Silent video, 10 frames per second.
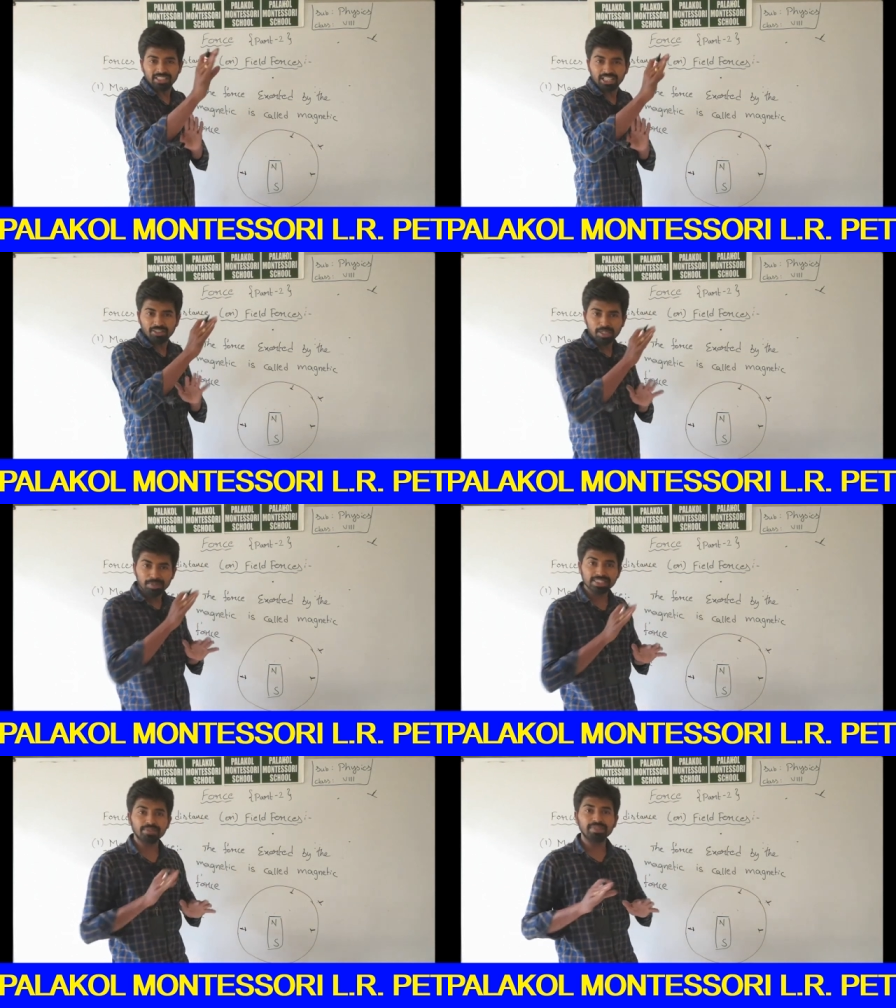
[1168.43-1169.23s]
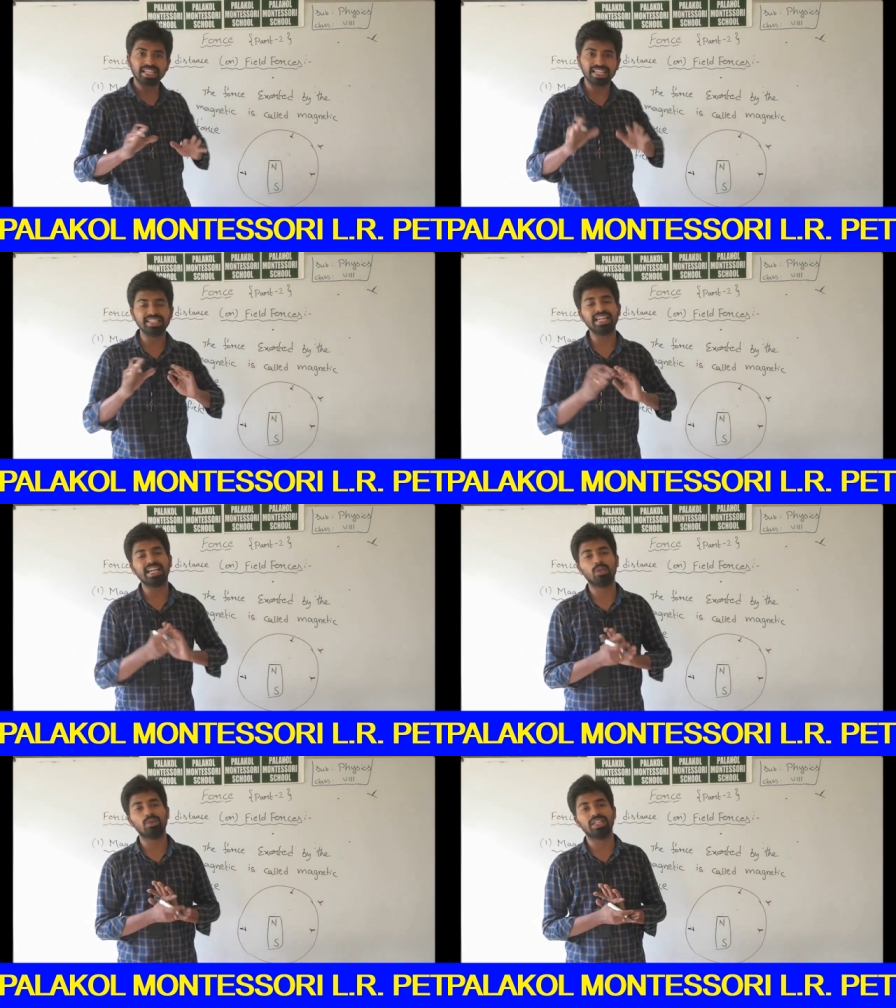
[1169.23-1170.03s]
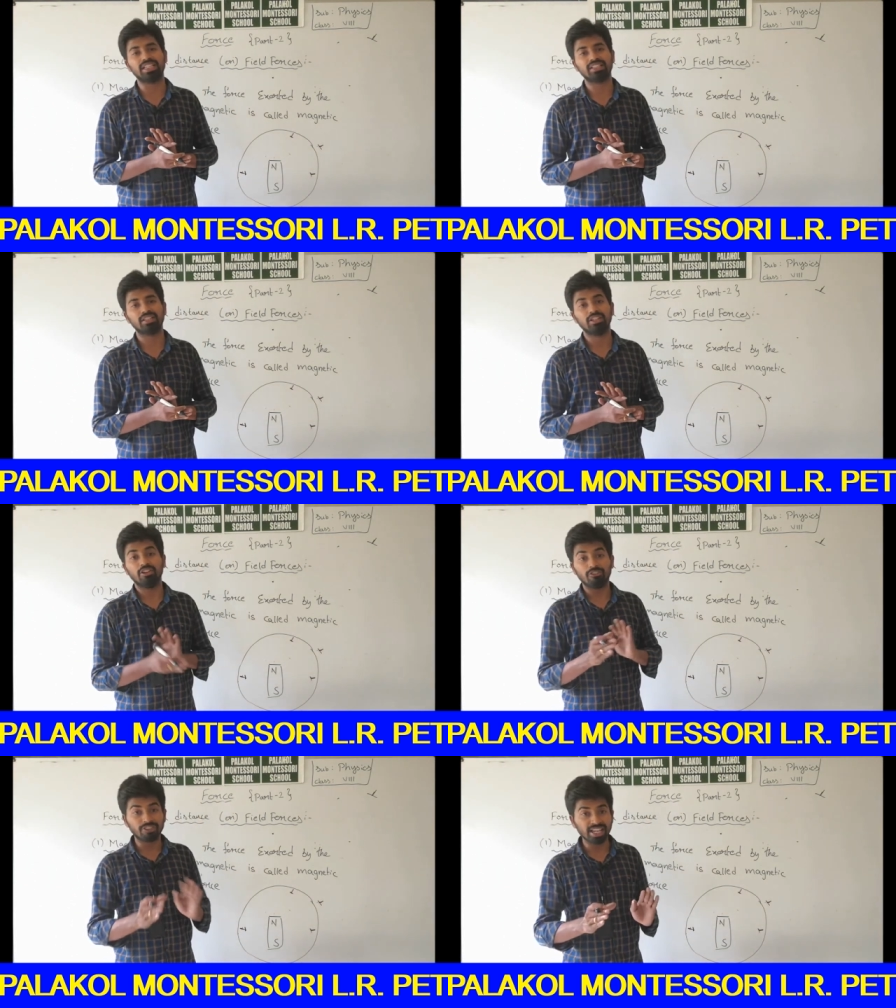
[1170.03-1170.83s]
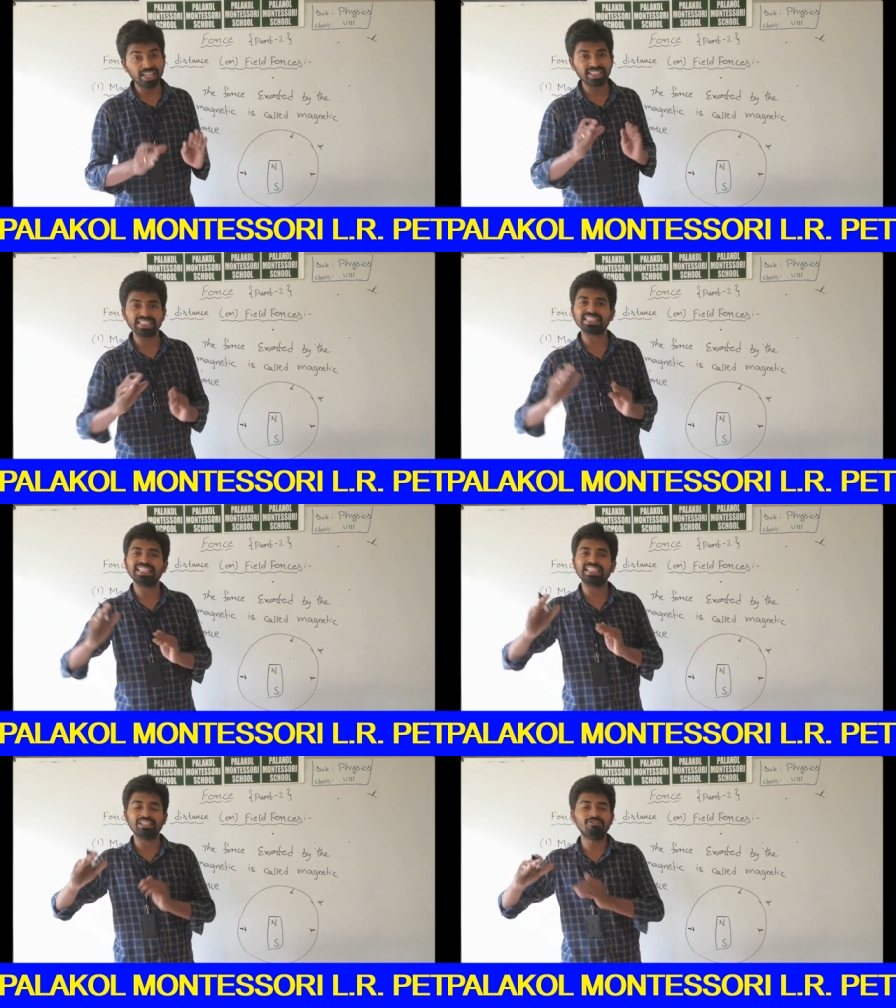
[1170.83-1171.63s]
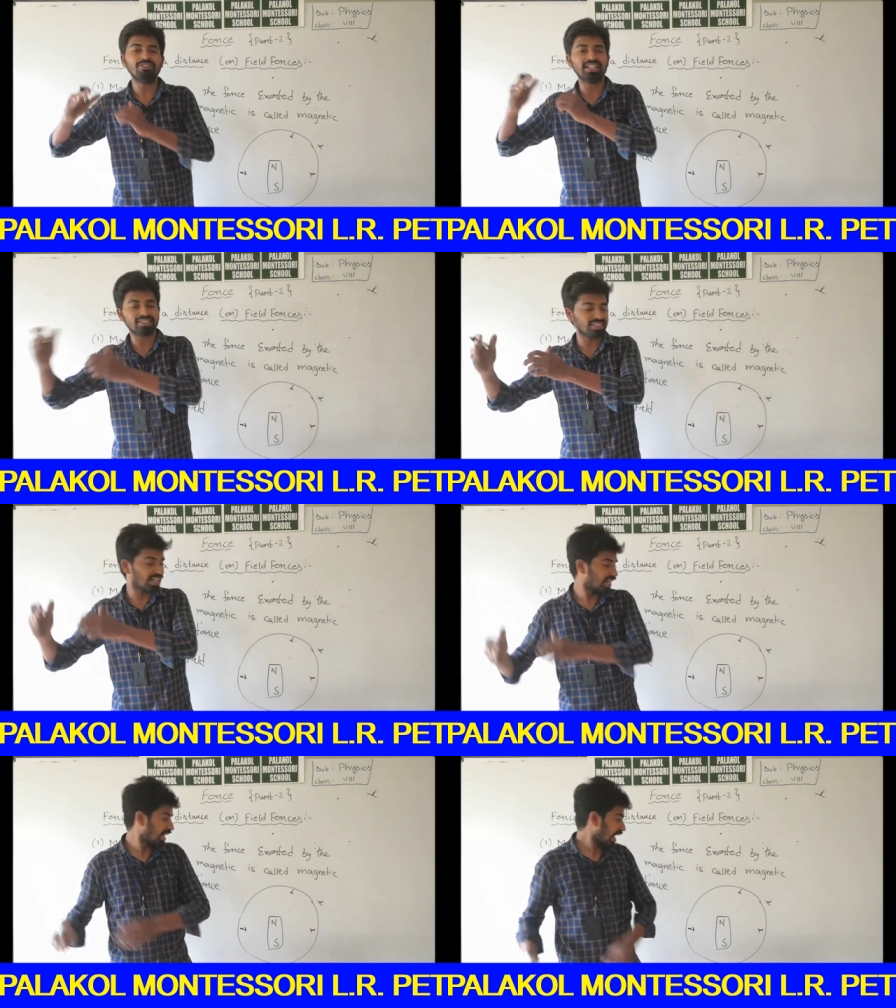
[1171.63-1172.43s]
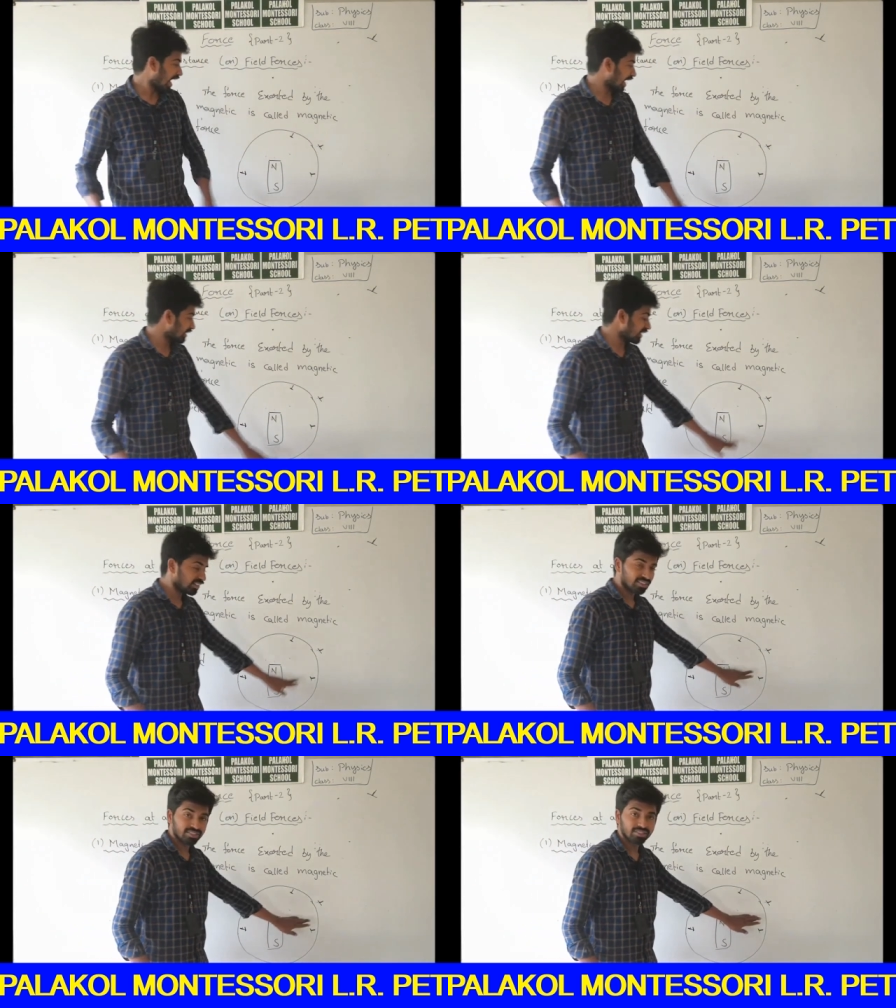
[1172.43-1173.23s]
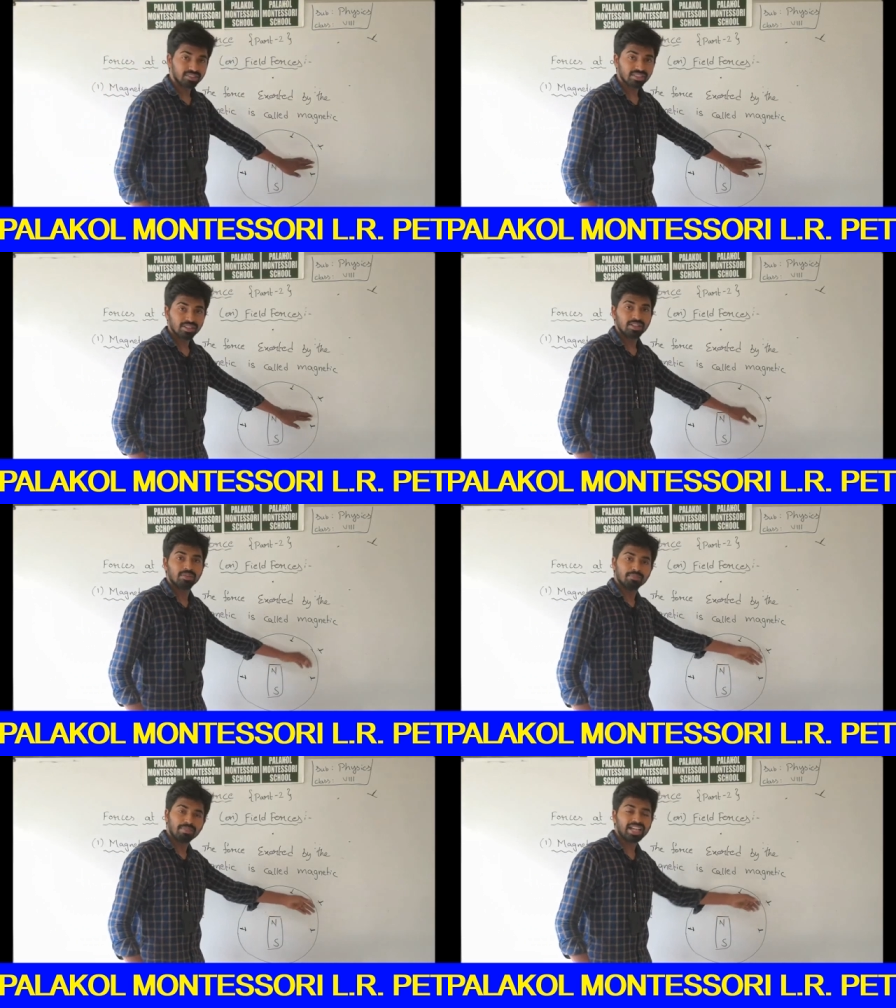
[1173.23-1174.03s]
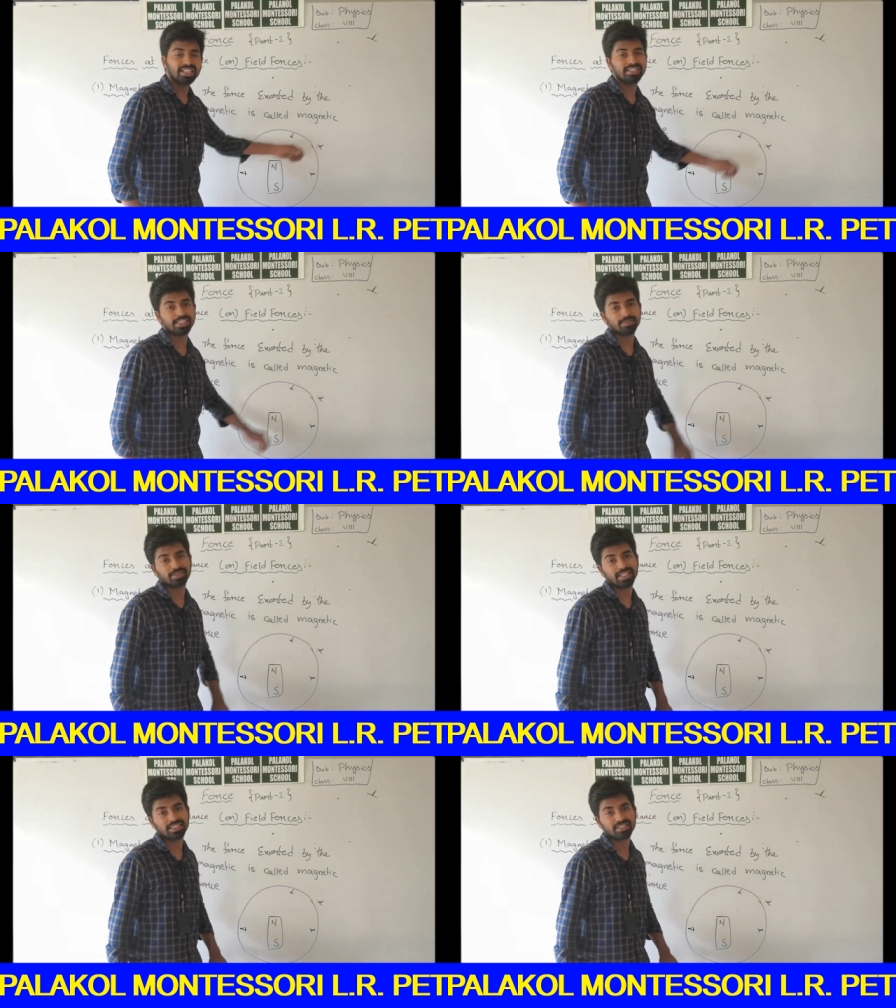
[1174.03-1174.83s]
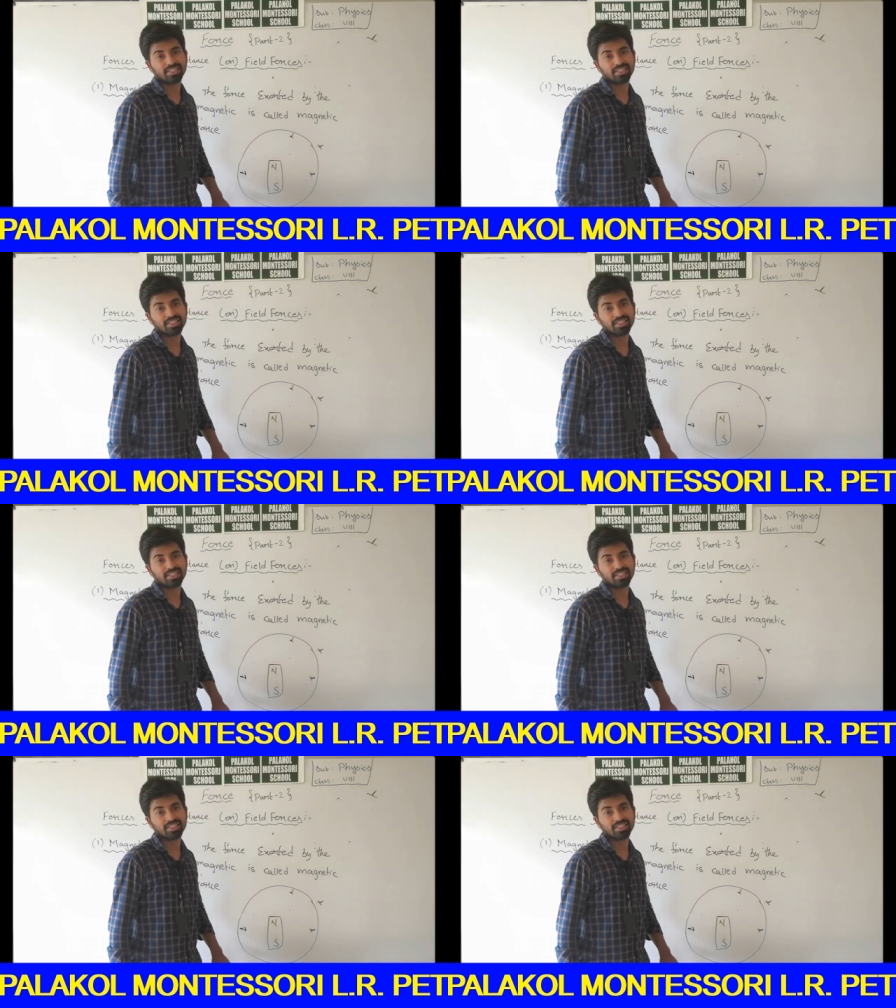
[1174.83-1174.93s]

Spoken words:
will be some area around it where it can influence the other magnetic substance,